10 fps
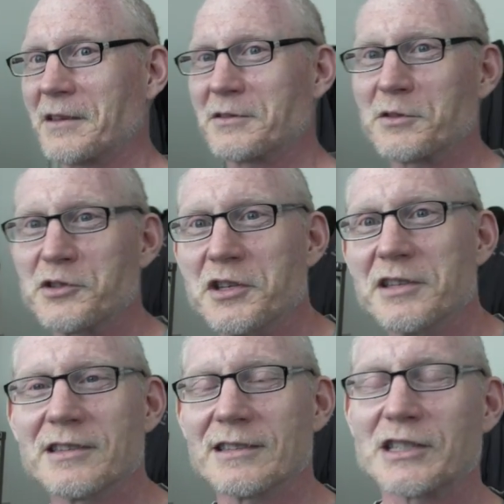So
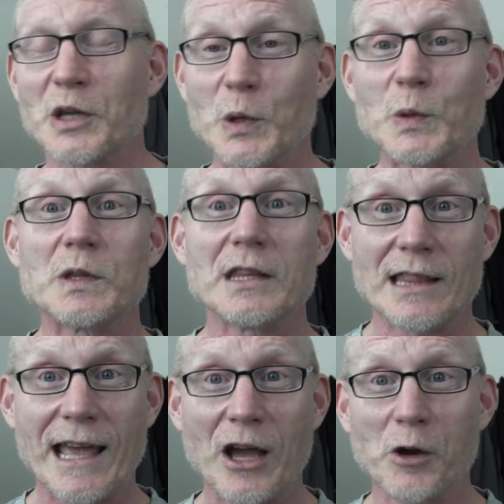Jesus, so
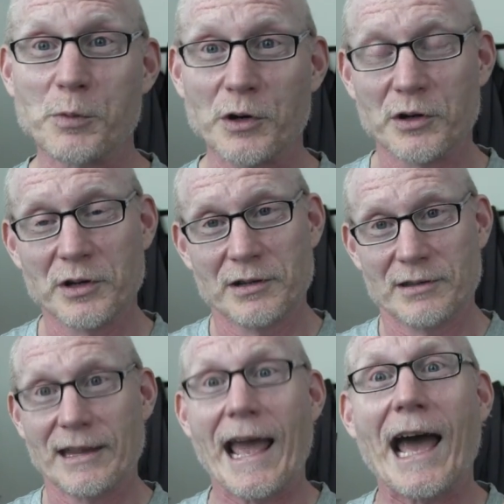the helper,
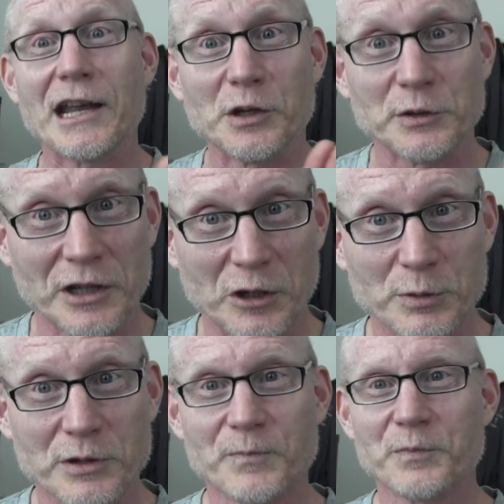adult
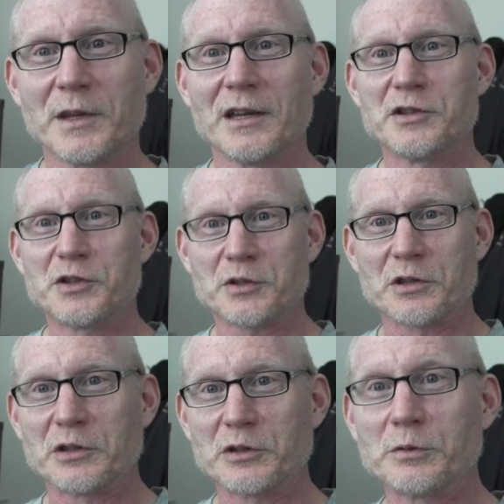helper, took
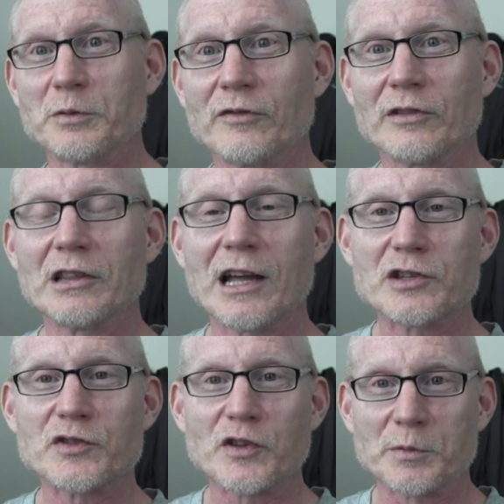the little
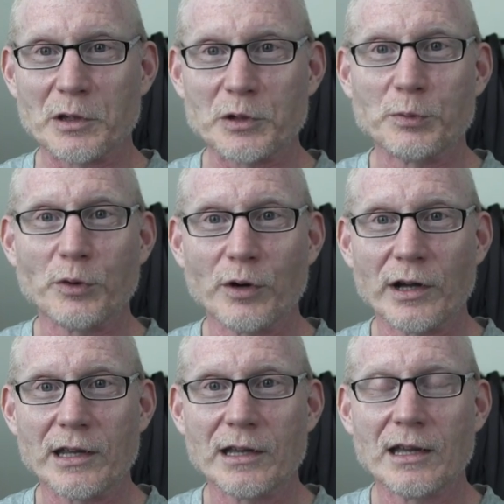lunch from a little
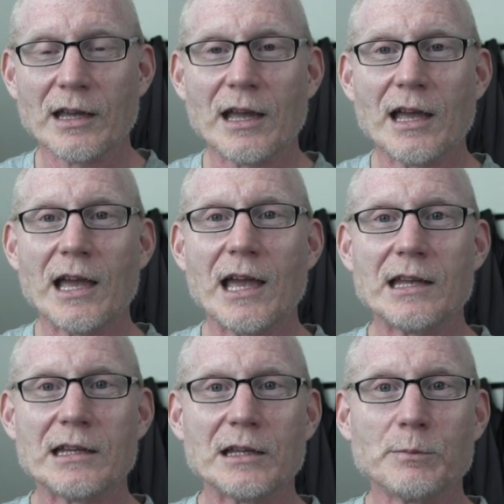boy
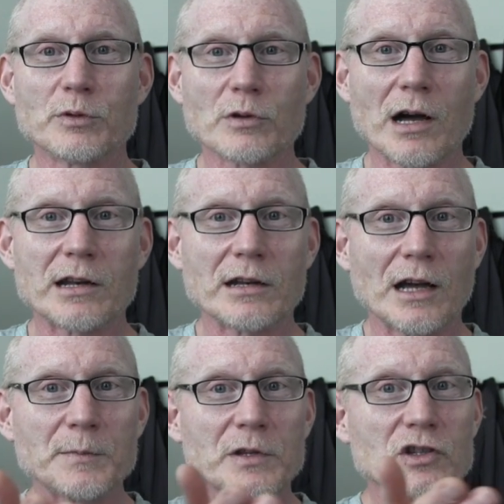and he brought it
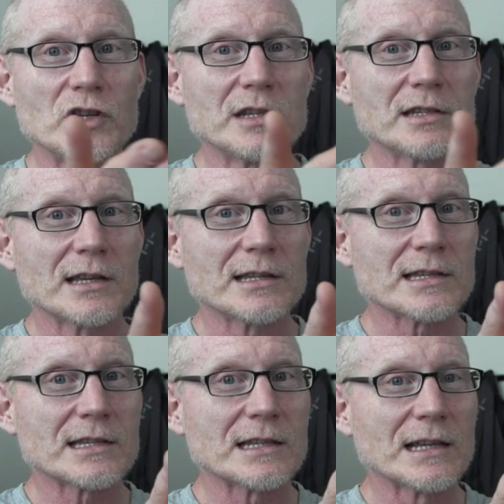up to
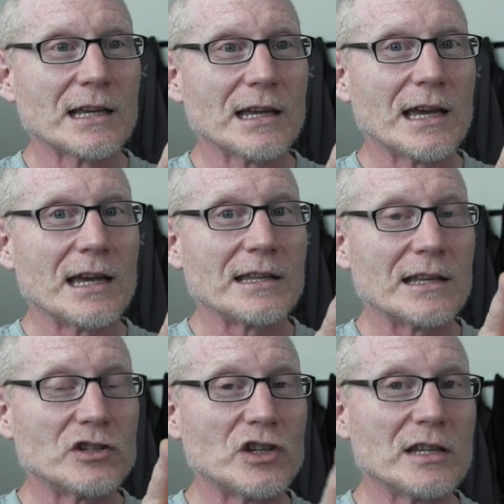Jesus. And
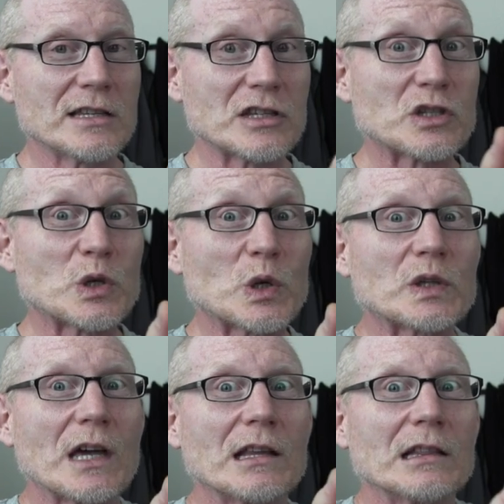then Jesus took
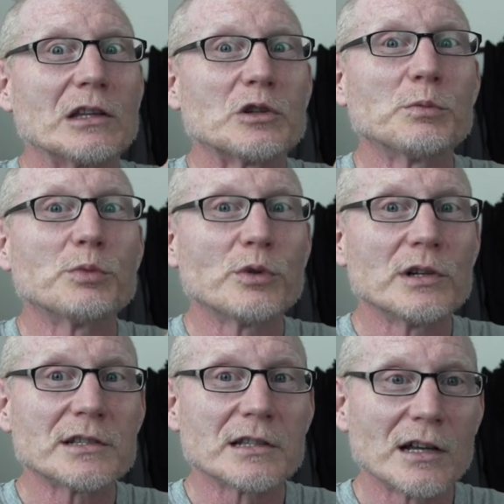that little
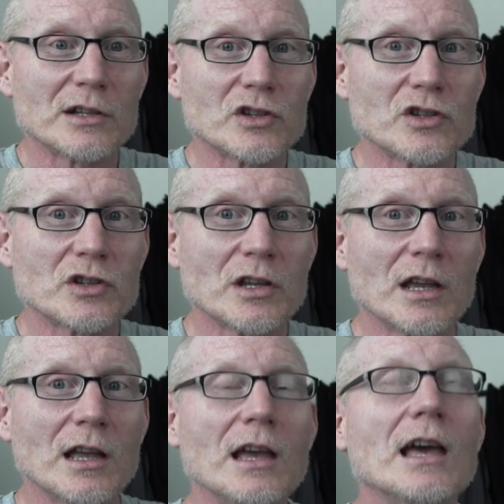boy's lunch
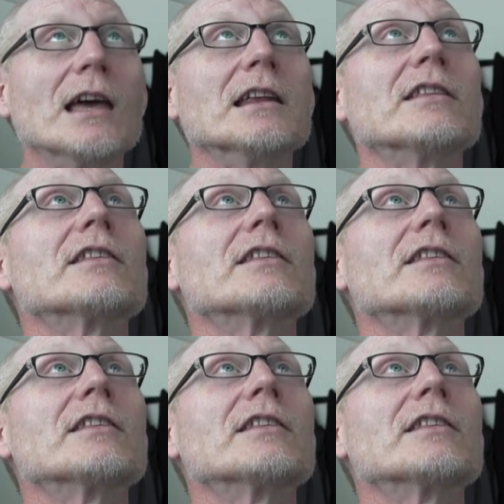and he